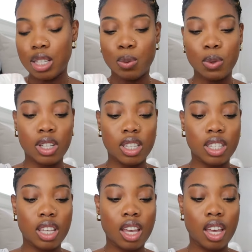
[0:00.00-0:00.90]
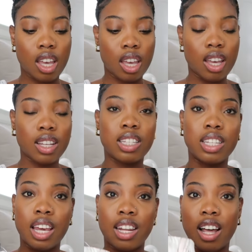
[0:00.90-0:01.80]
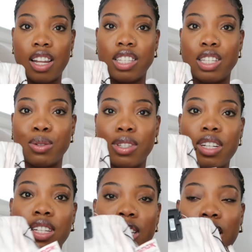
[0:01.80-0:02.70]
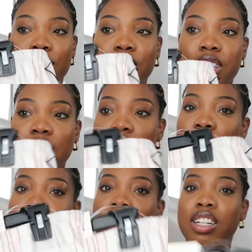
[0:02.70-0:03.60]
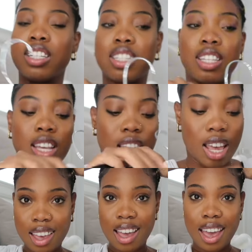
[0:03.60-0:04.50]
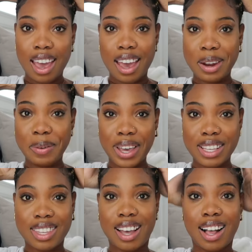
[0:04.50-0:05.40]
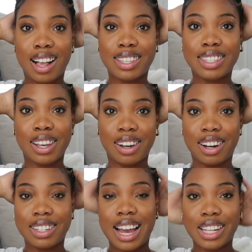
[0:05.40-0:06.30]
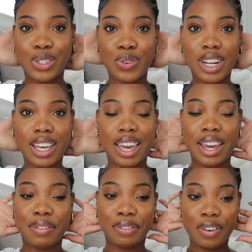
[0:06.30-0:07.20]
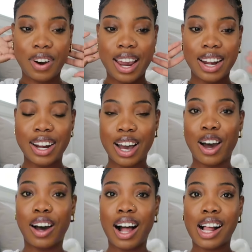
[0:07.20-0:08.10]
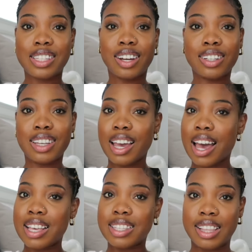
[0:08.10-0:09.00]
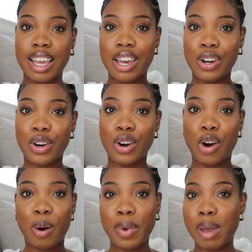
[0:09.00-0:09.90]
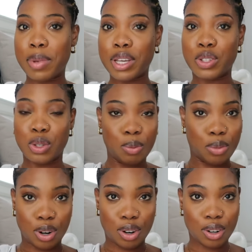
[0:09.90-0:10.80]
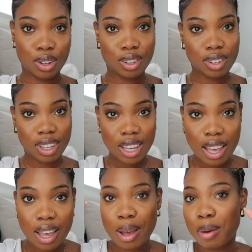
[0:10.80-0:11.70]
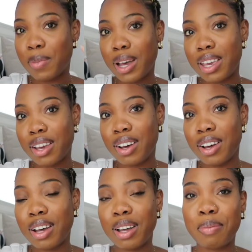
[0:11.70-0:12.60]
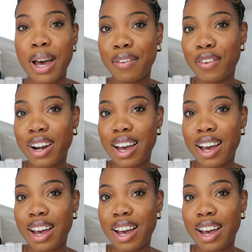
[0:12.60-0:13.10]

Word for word: this was ten dollars this was on sale for ten dollars anyways y'all so that's really it for right now i'll talk to you guys later or maybe tomorrow bye y'all bye for